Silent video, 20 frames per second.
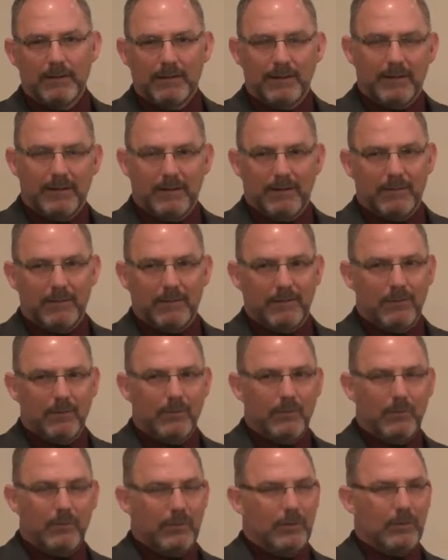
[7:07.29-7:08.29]
You know,
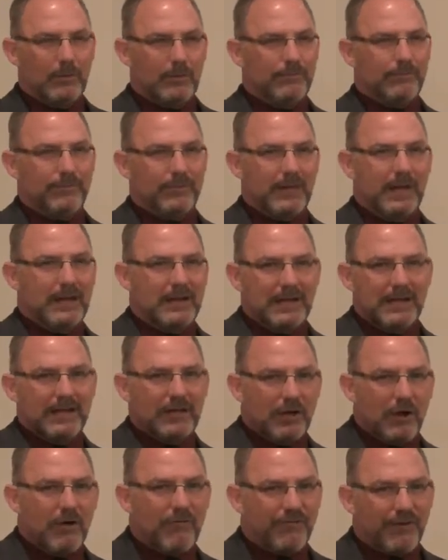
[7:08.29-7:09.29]
they need
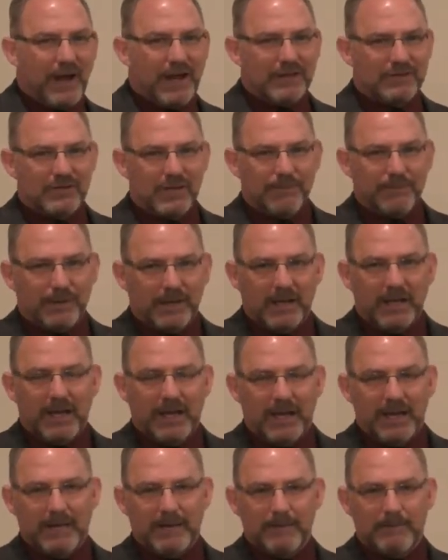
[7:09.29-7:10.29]
to go find something to
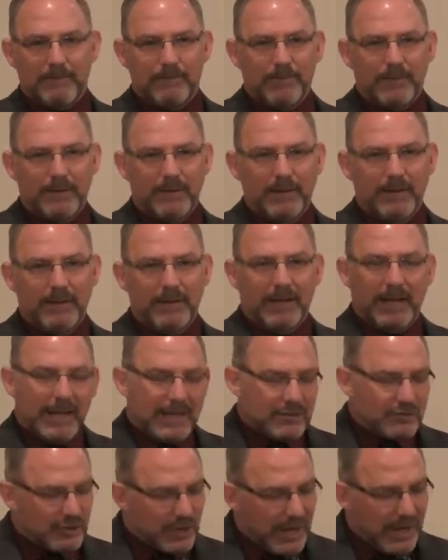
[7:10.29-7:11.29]
eat.
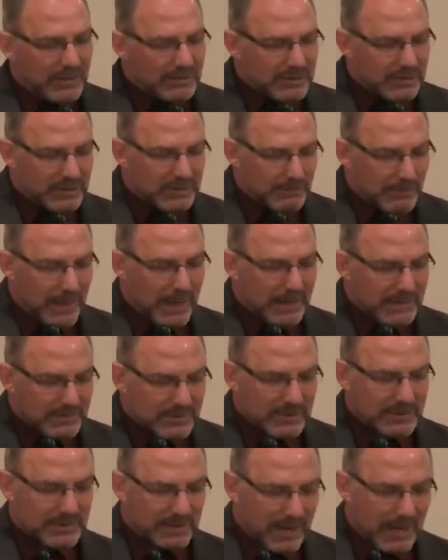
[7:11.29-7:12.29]
And Jesus makes
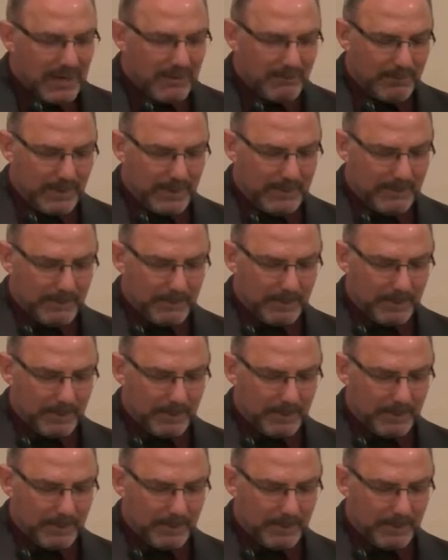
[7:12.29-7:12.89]
the statement.